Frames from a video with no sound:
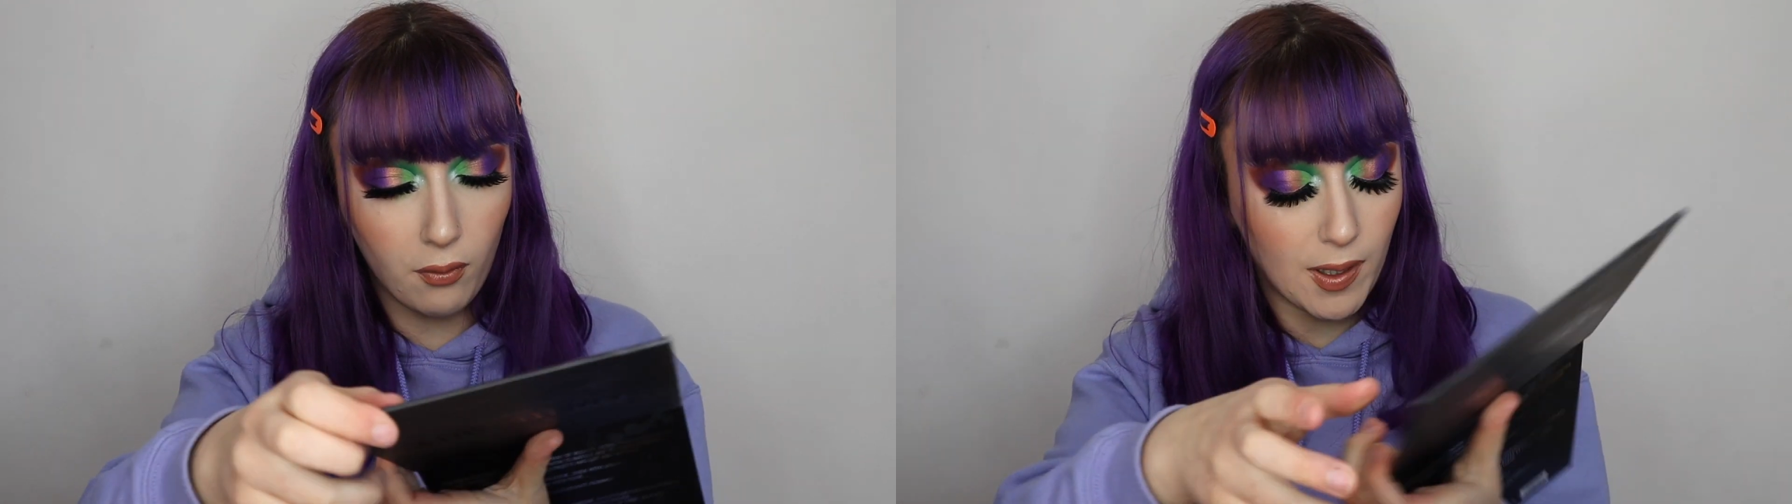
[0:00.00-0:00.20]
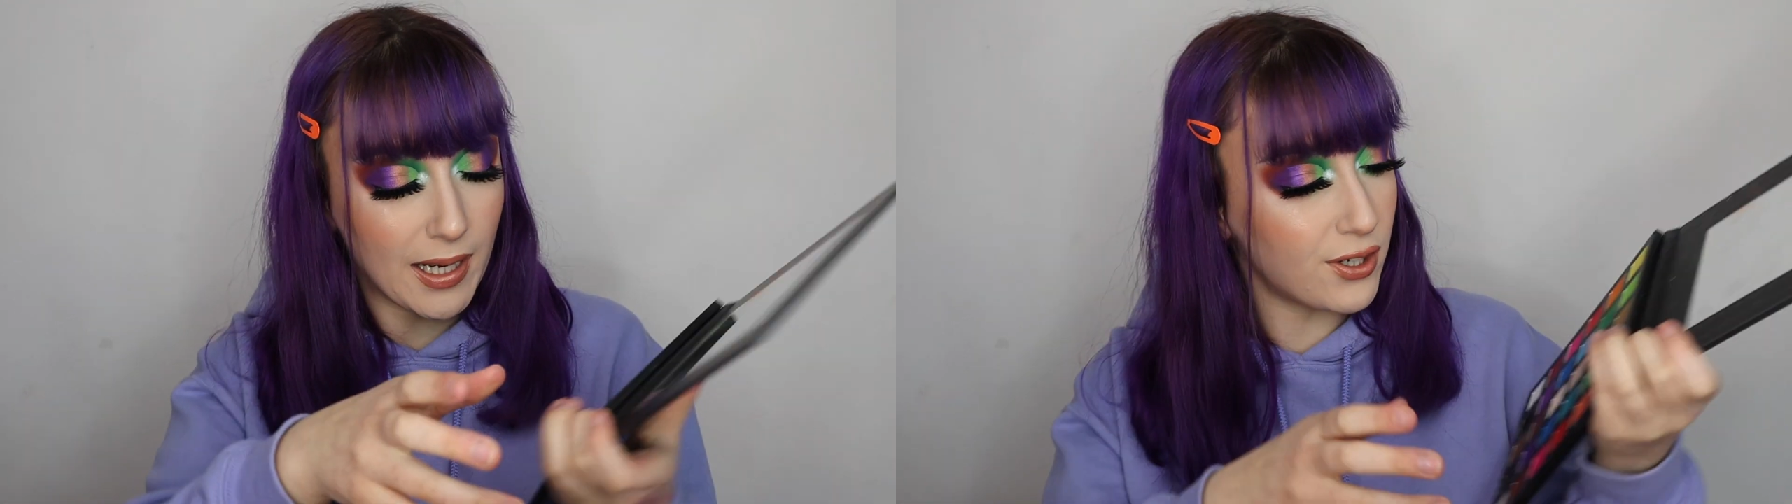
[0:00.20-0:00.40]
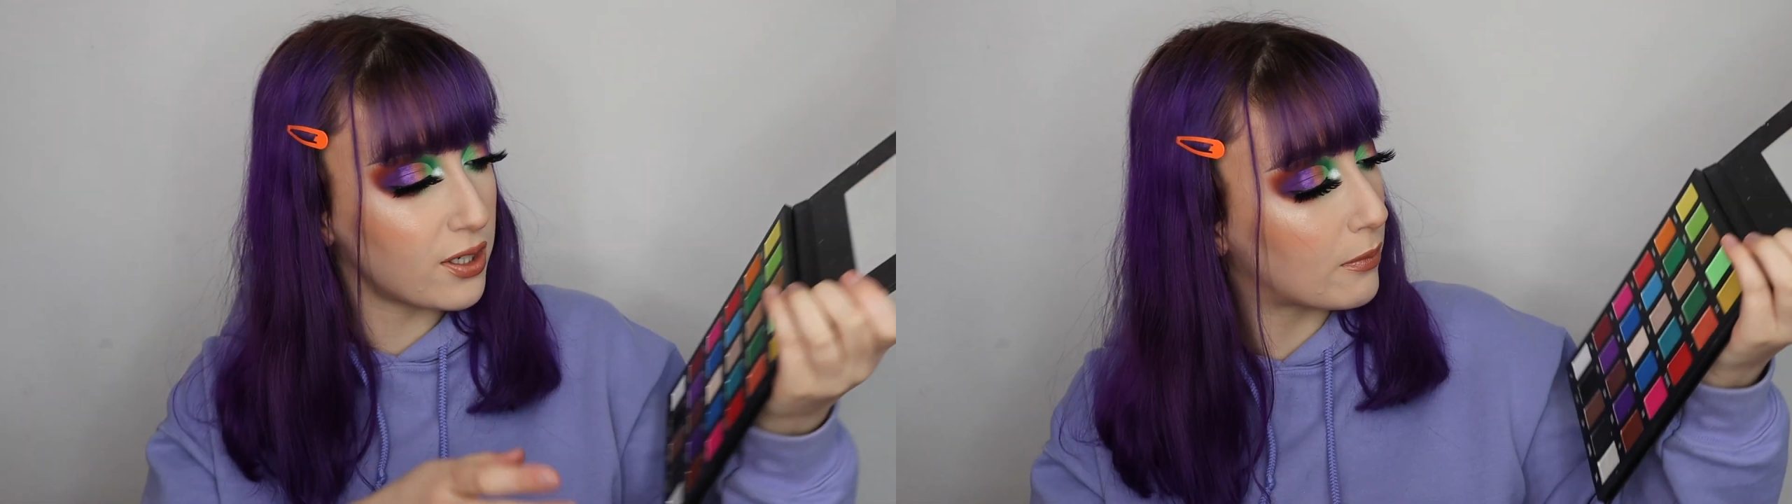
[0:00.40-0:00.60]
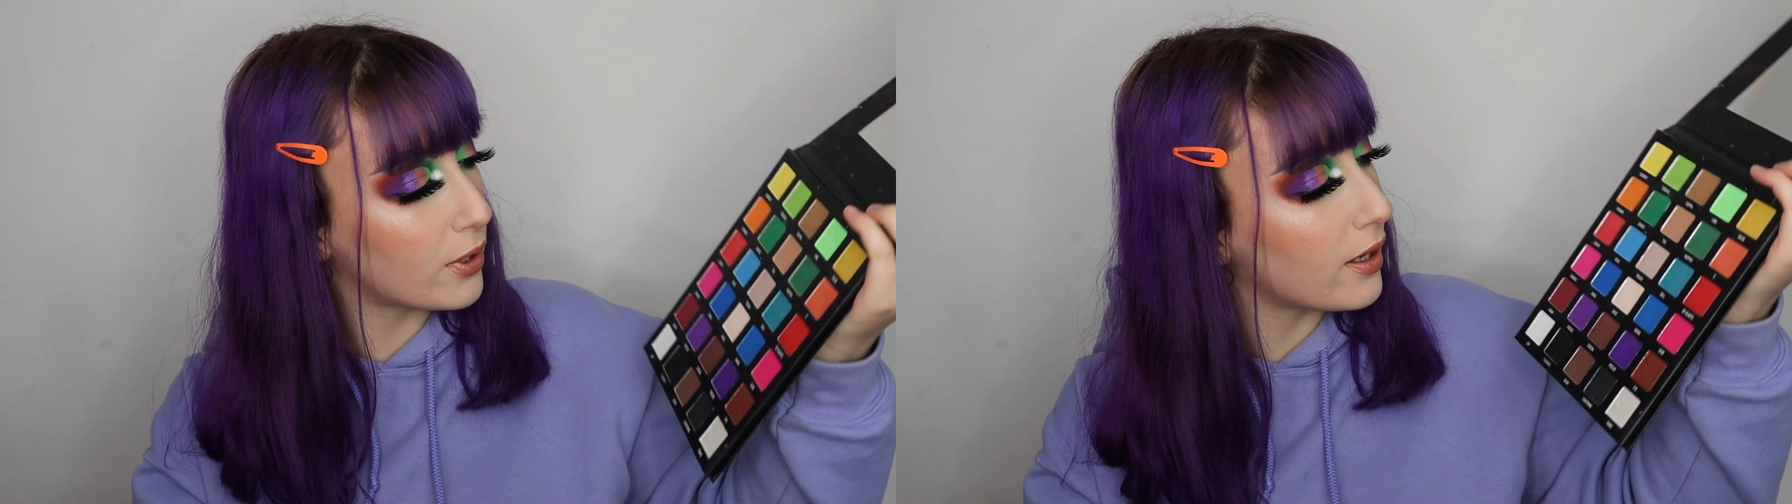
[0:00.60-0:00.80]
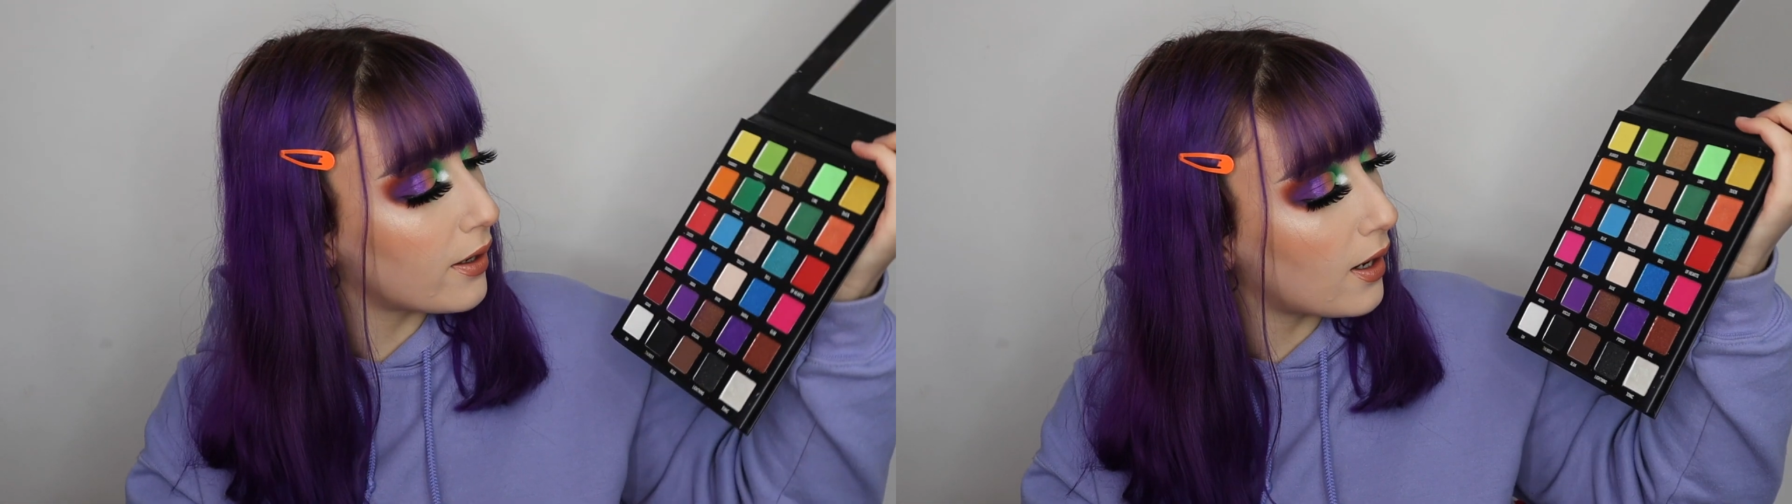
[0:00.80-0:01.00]
really
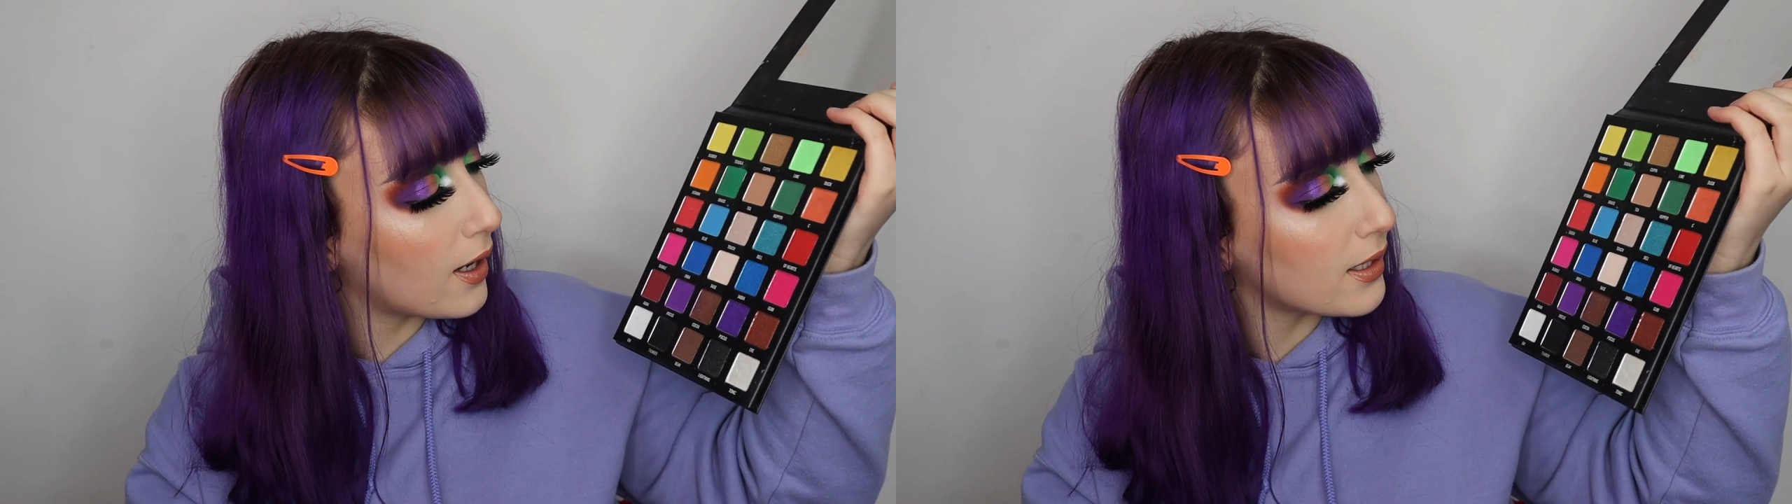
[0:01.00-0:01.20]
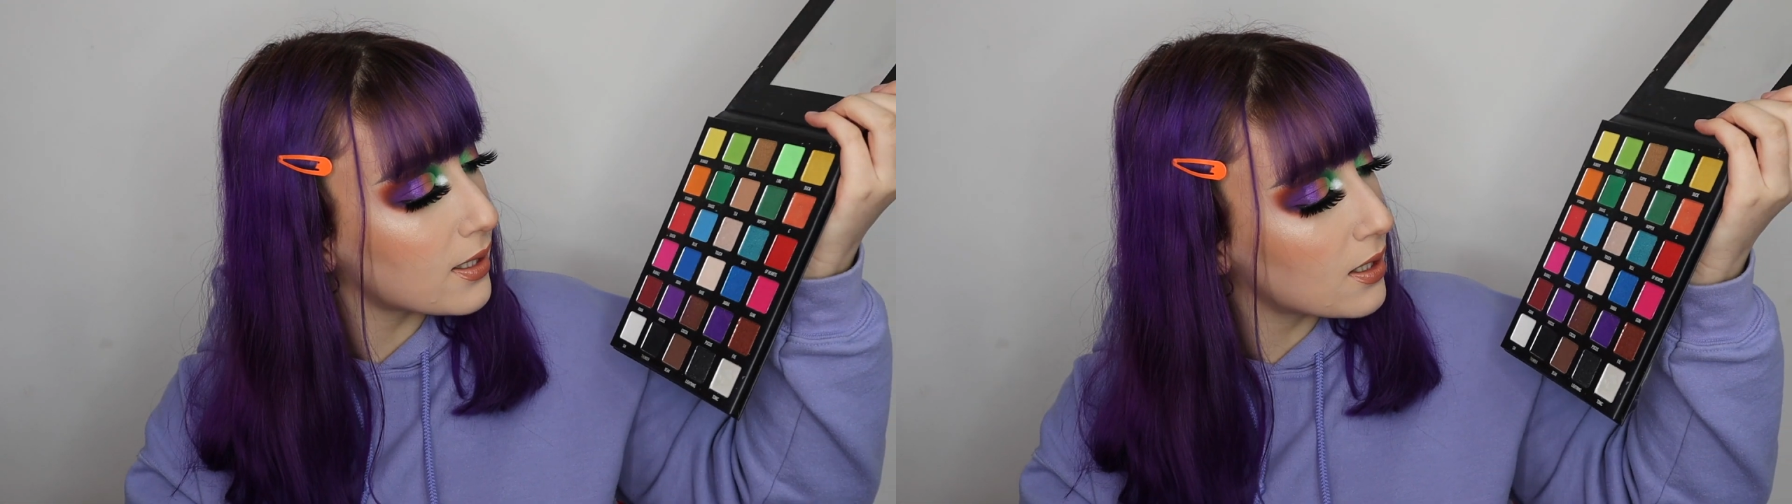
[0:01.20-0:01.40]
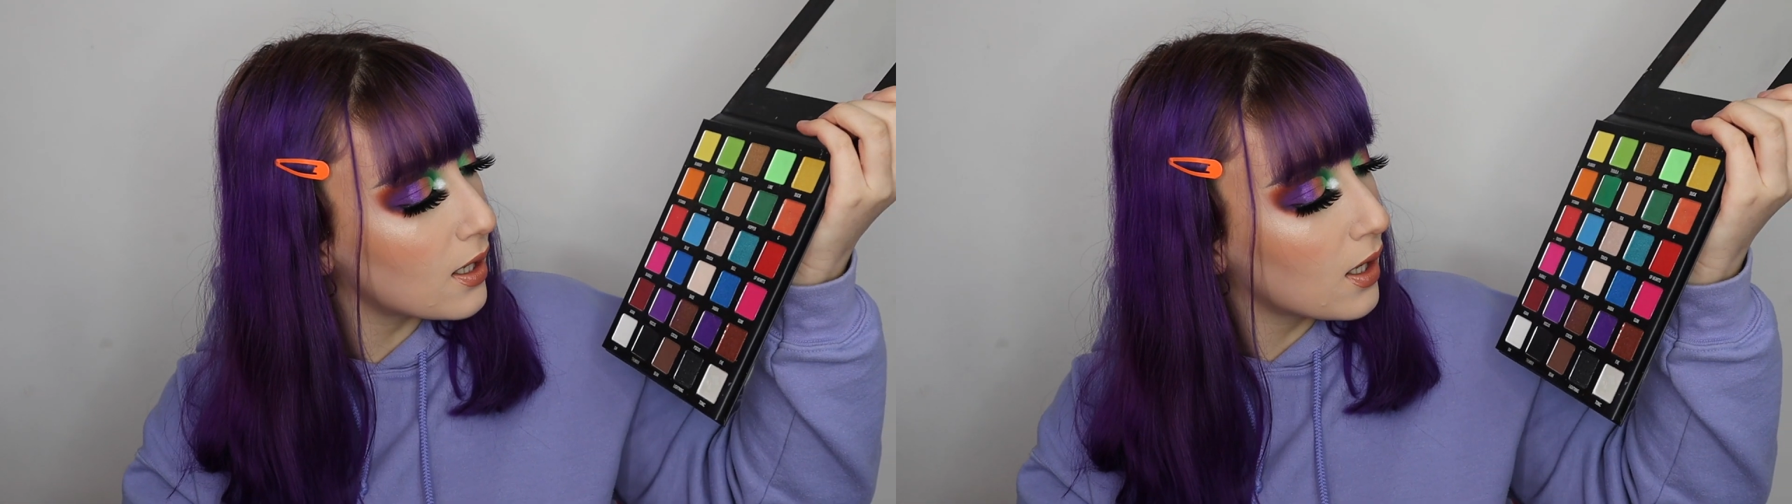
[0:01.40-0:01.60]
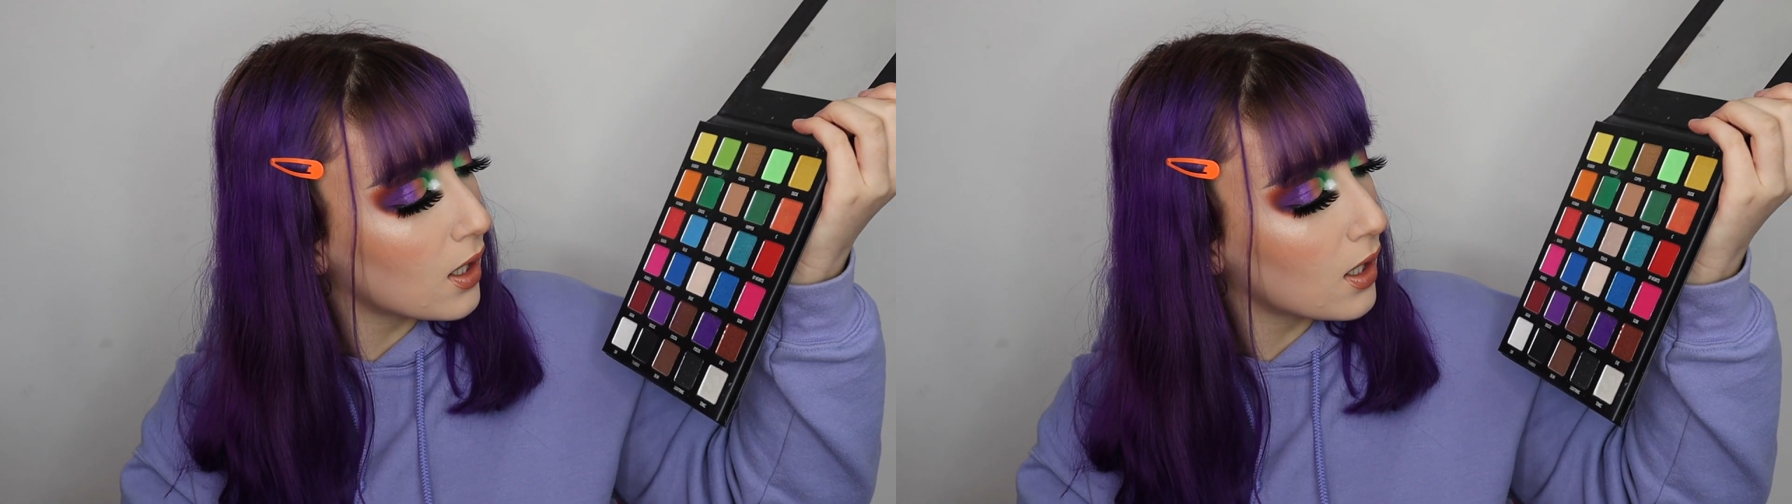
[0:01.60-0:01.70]
shimmery are nice.